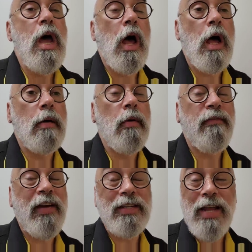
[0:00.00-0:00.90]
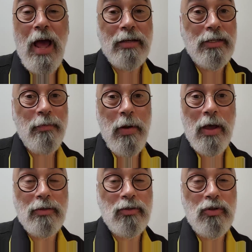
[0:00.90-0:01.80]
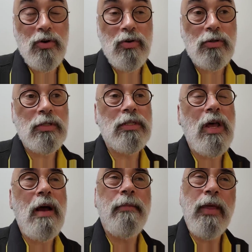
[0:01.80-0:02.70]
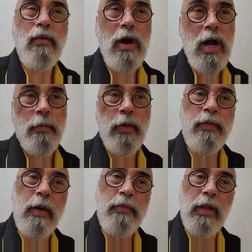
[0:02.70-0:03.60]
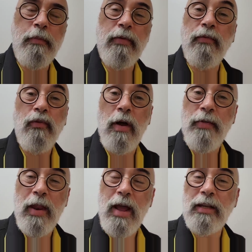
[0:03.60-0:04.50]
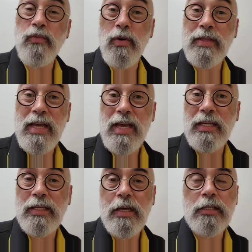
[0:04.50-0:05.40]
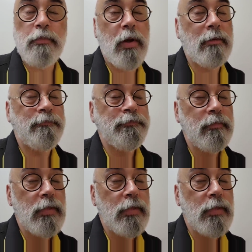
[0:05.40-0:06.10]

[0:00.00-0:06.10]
Fantastic passengers. There were a couple of people up in front that I guess weren't the easiest, but